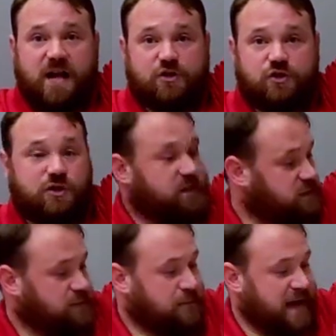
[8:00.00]
stretch
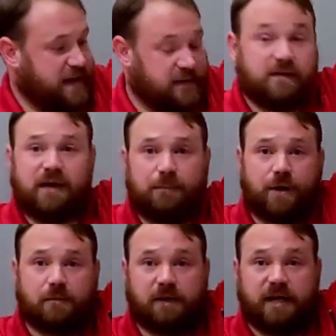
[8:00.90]
by
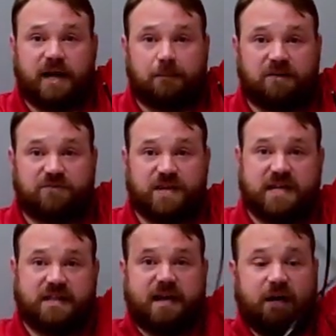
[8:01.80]
probably a couple of
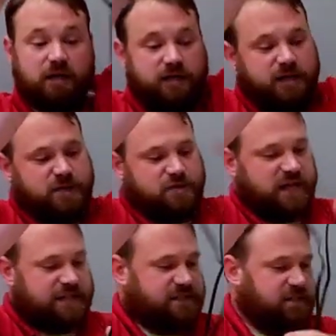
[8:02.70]
feet there.
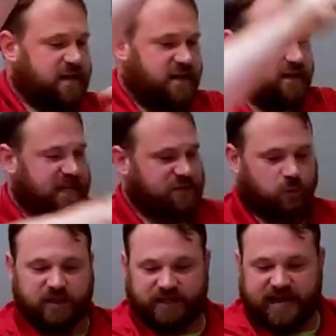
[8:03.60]
So that's, uh,
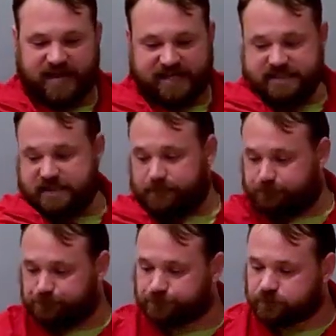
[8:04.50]
really nice.
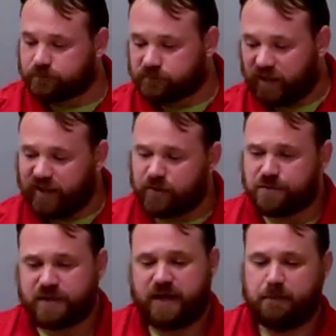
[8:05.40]

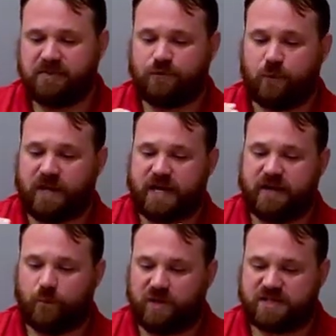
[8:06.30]
Another thing before we
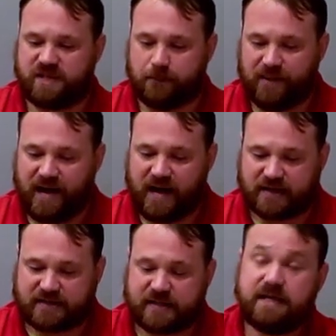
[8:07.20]
get into what's in the
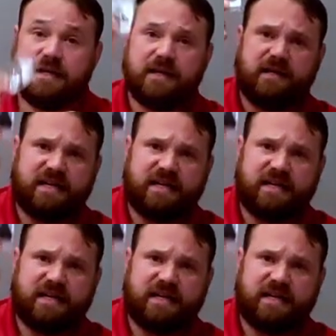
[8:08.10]
box